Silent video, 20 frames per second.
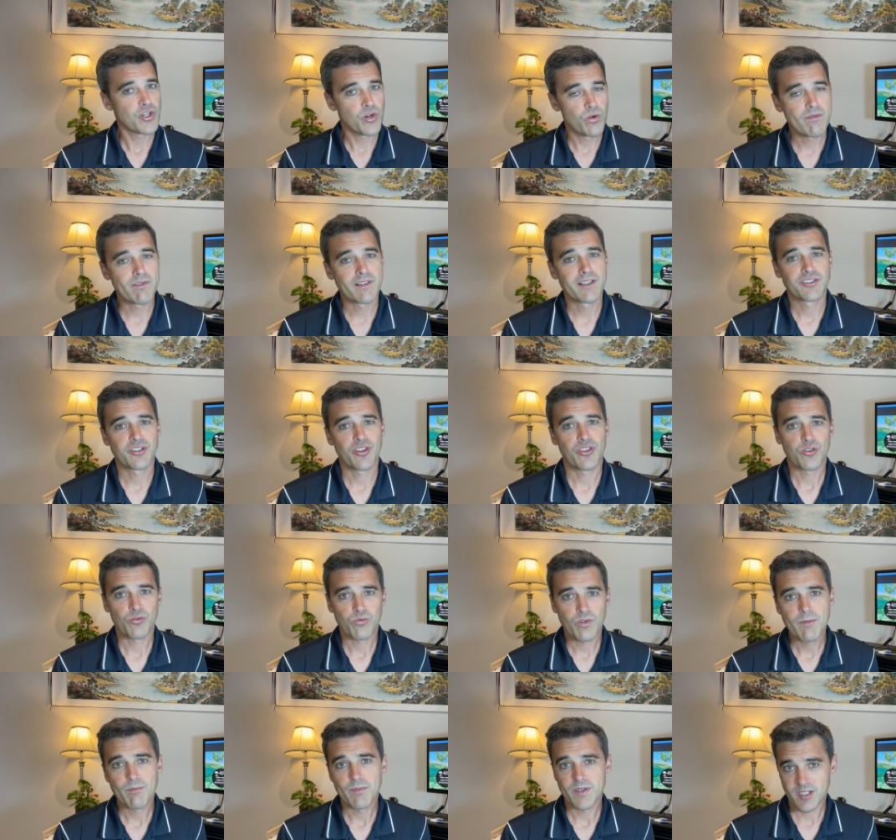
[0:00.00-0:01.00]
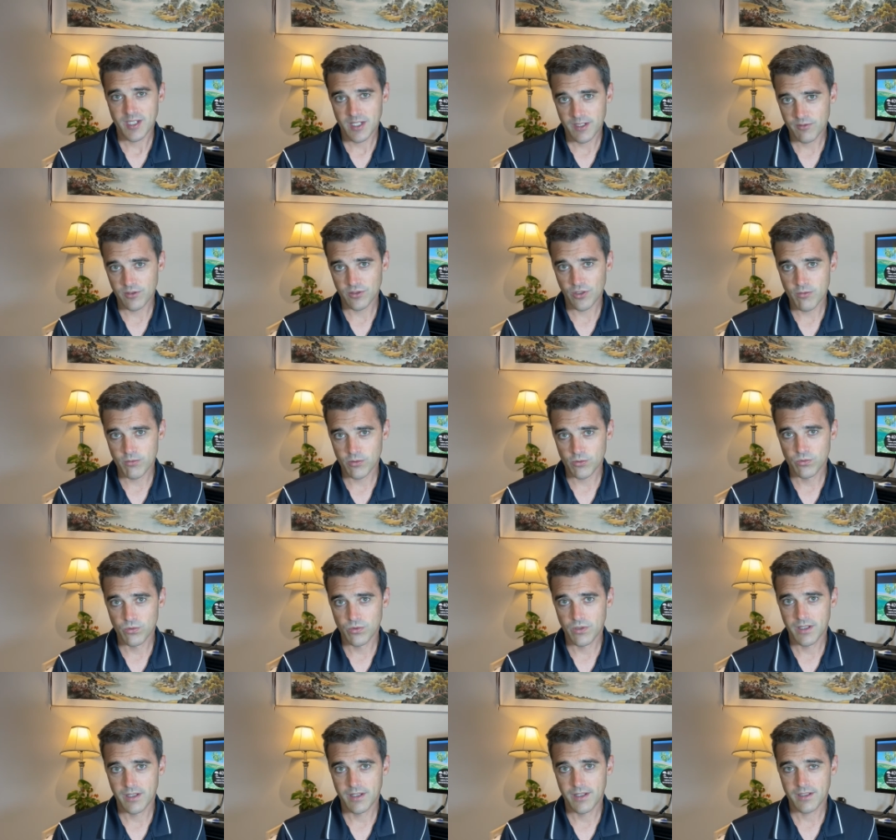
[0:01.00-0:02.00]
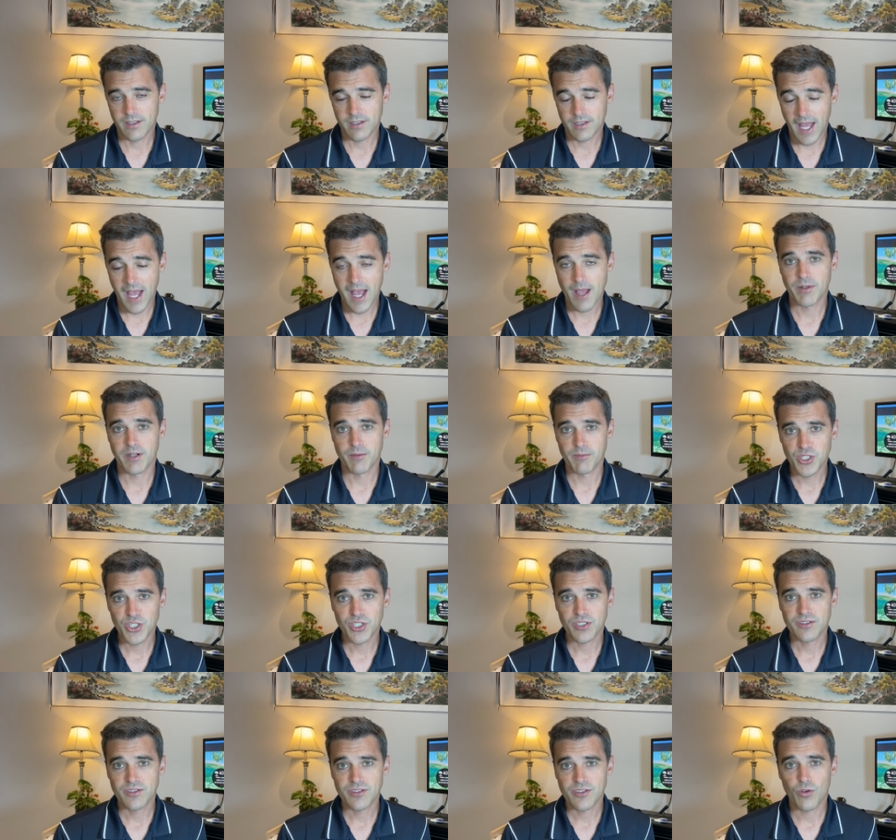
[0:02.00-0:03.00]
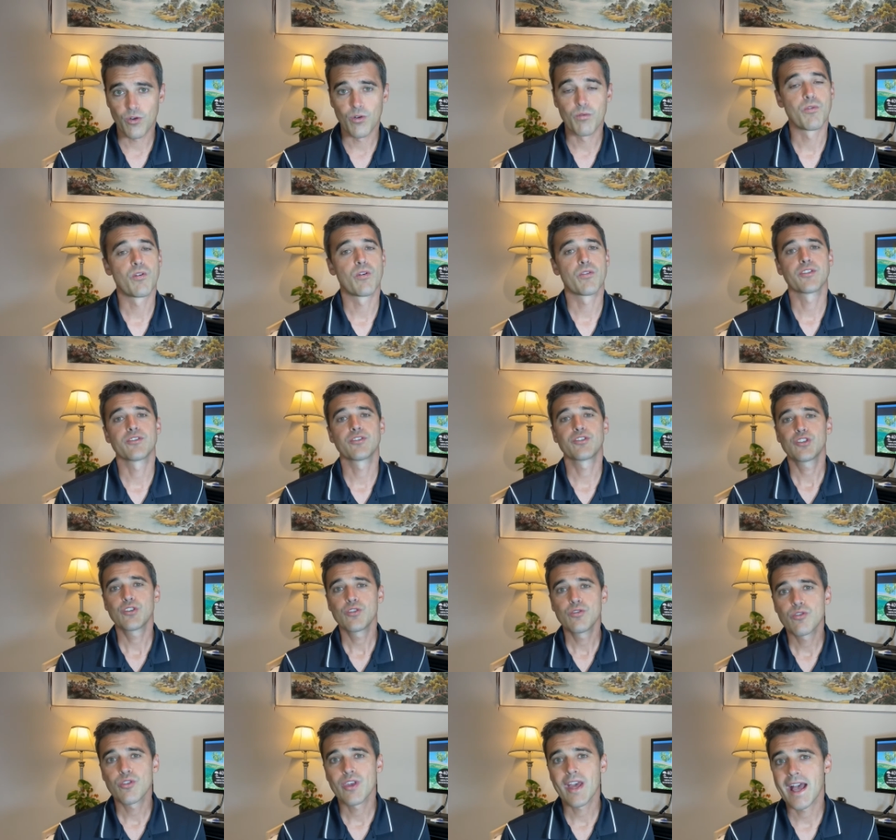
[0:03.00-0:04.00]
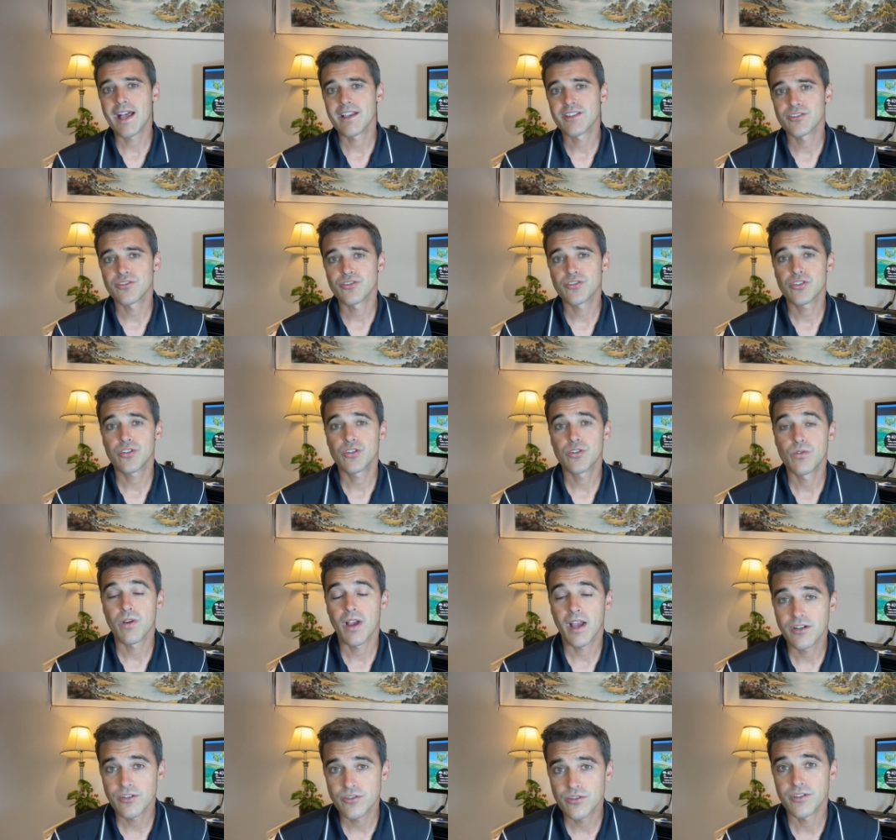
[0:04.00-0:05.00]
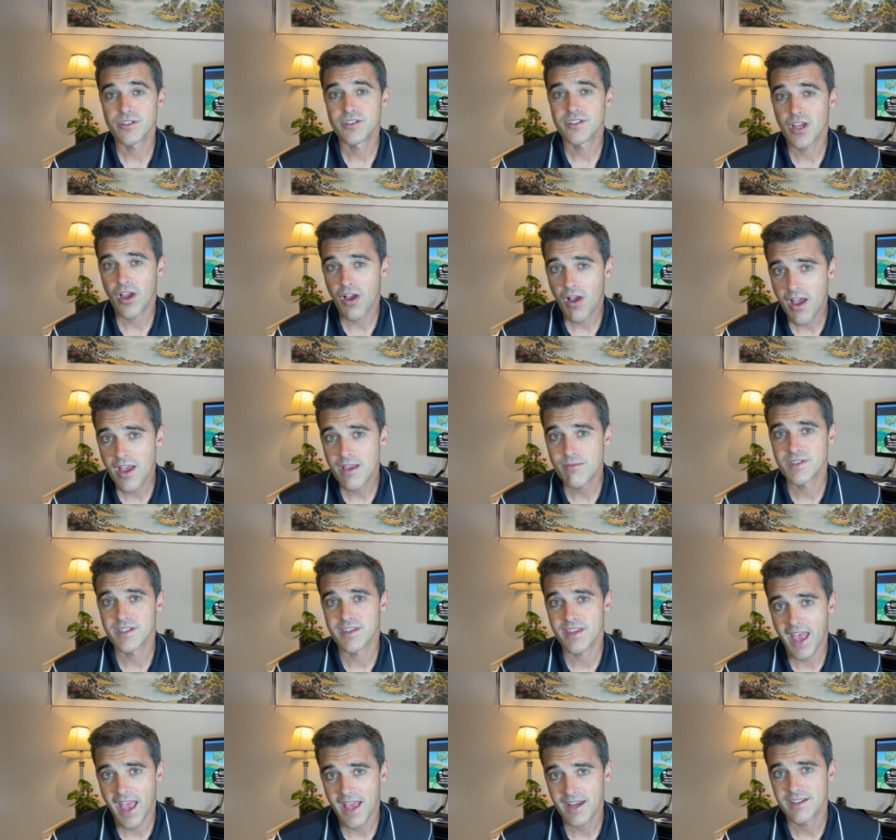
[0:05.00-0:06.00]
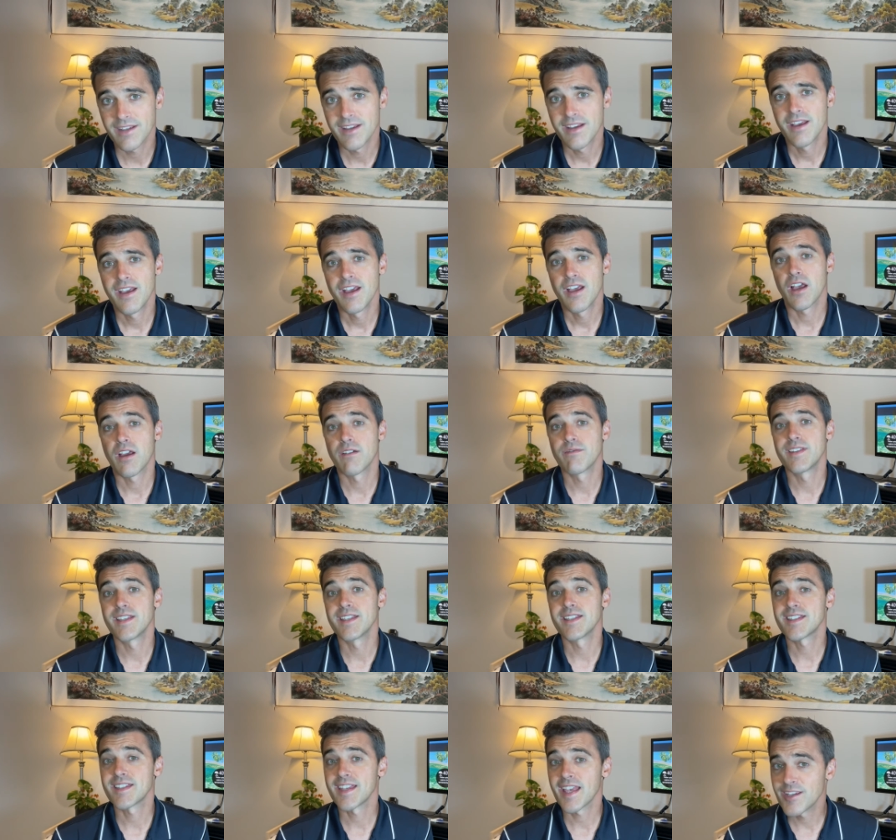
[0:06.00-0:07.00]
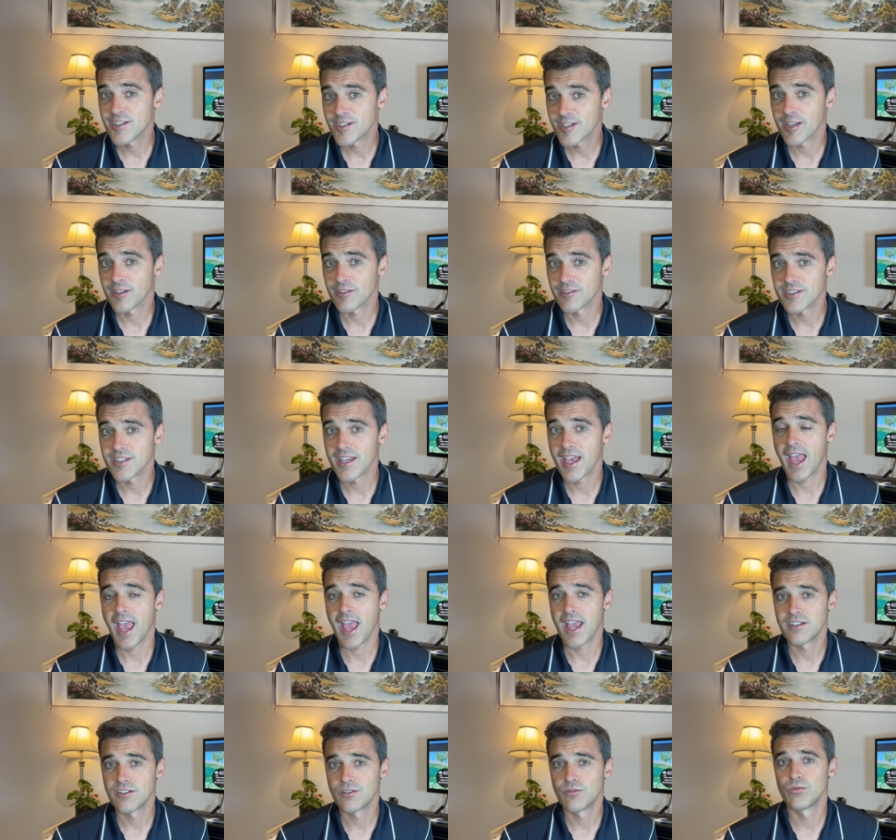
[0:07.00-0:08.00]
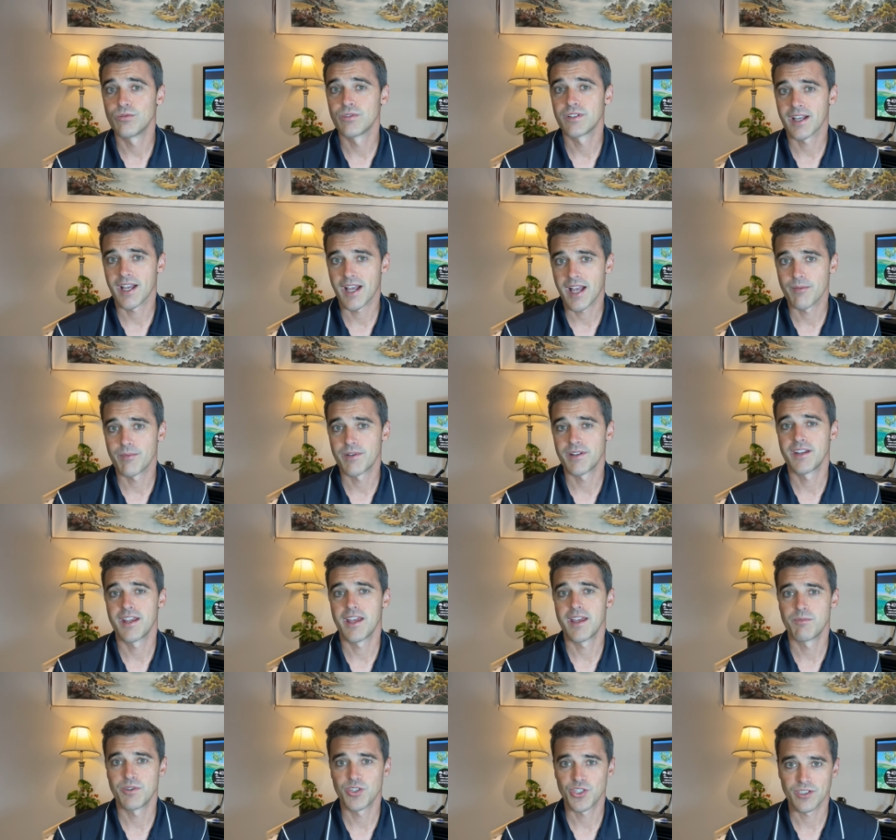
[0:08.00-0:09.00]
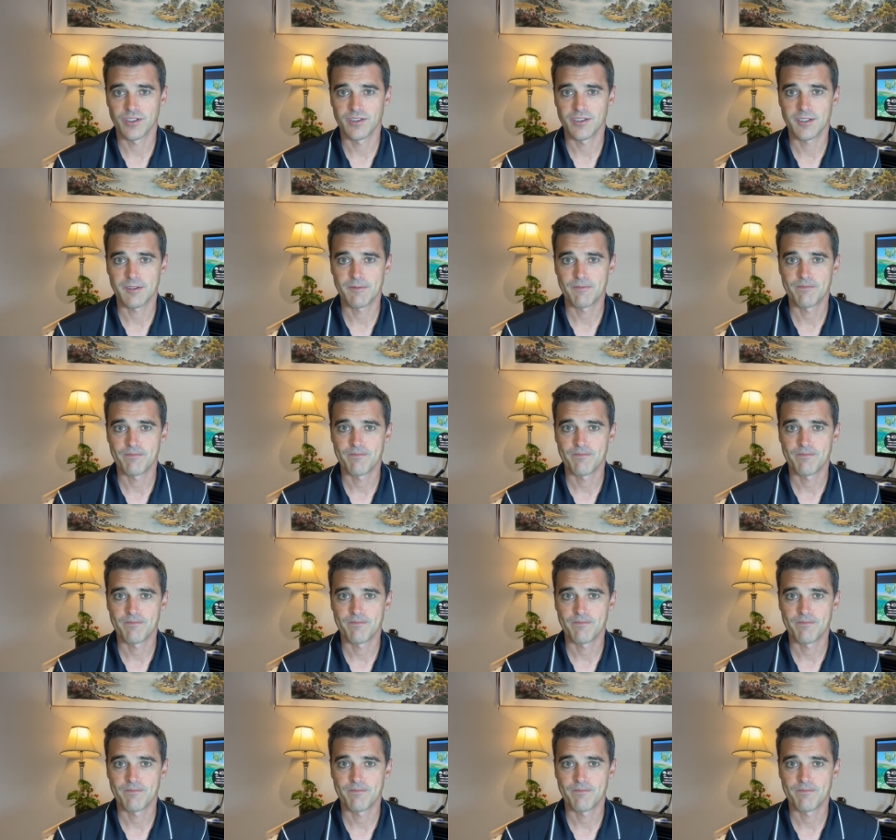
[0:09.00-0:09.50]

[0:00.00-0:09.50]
equivalent to 3% of global carbon emissions, or more than 2,200 times that of the Seychelles' annual carbon emissions.